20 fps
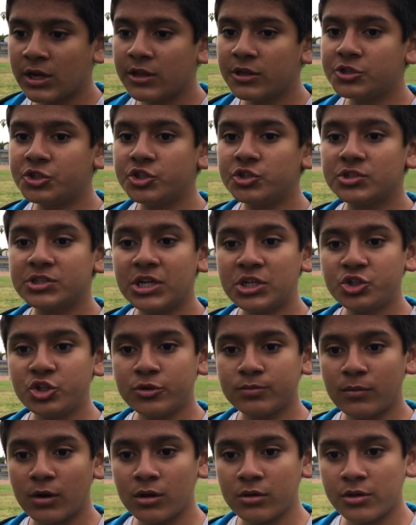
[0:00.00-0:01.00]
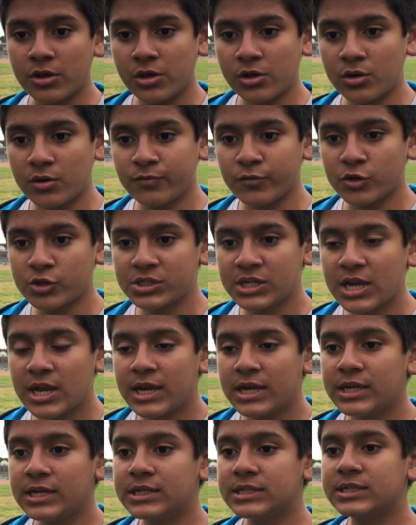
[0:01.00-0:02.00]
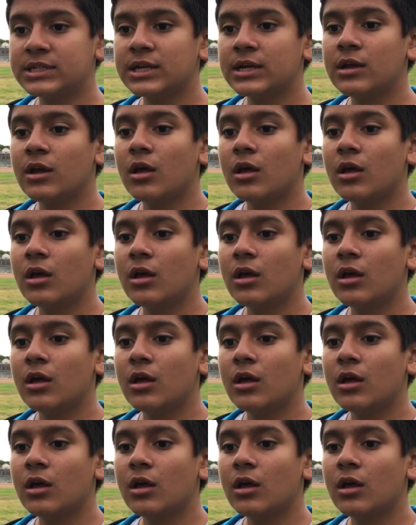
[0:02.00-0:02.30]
The geocentric model of the universe is